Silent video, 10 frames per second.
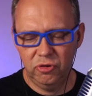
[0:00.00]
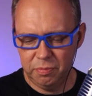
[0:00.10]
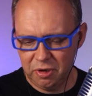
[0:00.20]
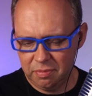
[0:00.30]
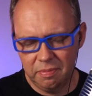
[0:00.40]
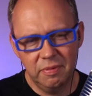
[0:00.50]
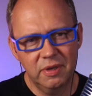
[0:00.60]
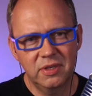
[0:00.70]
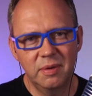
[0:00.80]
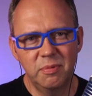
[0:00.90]
Superb
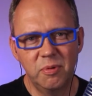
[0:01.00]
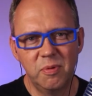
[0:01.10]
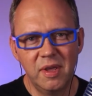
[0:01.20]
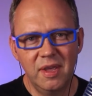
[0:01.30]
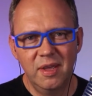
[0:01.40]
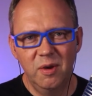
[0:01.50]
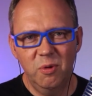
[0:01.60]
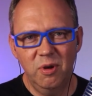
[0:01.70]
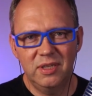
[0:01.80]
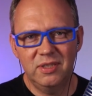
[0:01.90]
example.
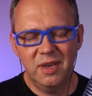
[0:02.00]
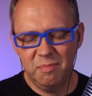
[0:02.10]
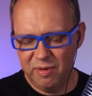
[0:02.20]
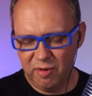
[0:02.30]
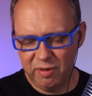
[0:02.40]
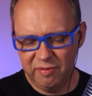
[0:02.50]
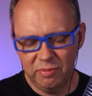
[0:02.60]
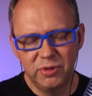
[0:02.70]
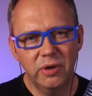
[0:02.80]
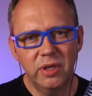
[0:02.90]
Well, let's move on
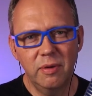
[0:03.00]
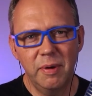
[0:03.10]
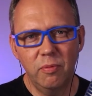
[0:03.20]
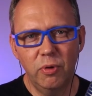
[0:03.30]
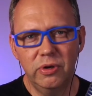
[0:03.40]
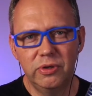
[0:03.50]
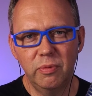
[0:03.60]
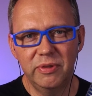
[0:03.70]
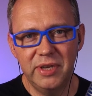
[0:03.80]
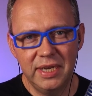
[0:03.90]
from talking about what you're
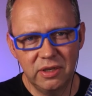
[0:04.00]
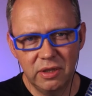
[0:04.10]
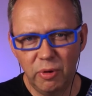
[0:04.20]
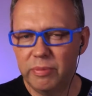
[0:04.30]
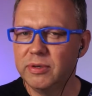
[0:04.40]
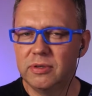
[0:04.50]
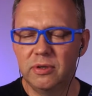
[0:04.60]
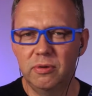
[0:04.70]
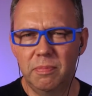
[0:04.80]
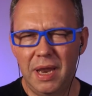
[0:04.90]
doing with data at the moment
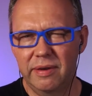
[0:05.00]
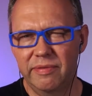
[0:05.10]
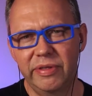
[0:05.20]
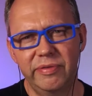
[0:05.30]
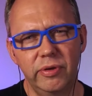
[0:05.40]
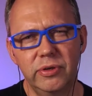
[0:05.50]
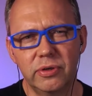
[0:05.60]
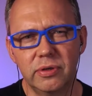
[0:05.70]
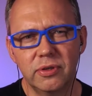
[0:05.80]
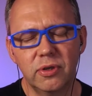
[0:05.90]
to planning for the
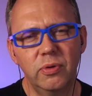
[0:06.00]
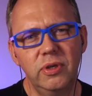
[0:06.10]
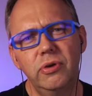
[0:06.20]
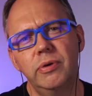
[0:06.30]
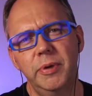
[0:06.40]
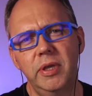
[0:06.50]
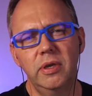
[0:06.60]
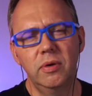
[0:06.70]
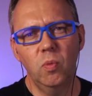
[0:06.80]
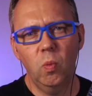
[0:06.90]
future. So in your
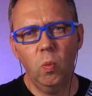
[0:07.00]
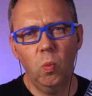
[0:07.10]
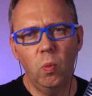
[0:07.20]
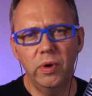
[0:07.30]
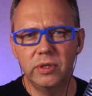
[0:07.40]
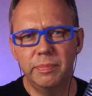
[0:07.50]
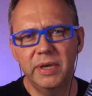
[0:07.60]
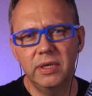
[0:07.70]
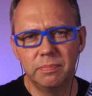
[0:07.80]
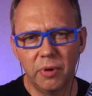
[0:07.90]
opinion, what is the
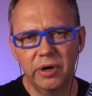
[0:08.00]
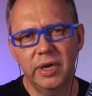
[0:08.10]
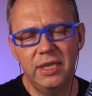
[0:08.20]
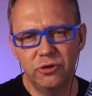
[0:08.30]
biggest marketing